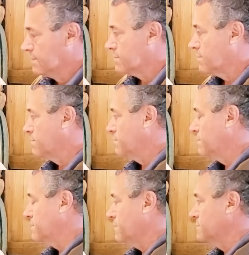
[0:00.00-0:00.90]
So
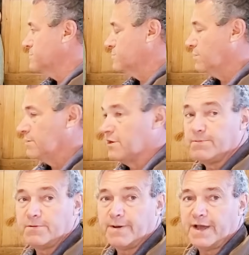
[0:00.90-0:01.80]
let, us throw a
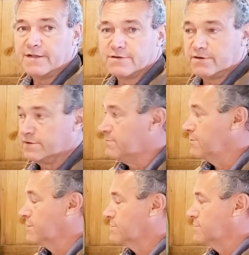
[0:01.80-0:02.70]
couple of pads on, and
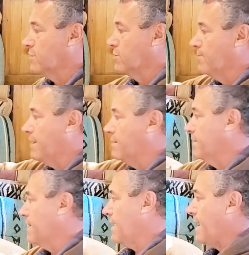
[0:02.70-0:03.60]
we're going to talk
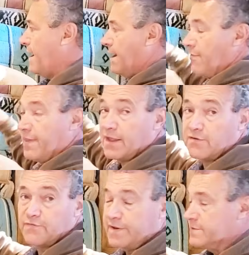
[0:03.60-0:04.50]
about how that
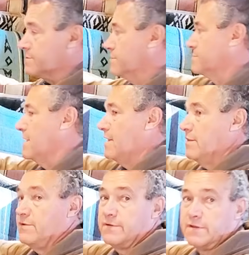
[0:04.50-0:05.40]
affects this
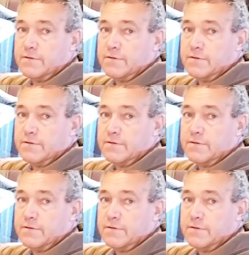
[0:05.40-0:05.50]
saddle on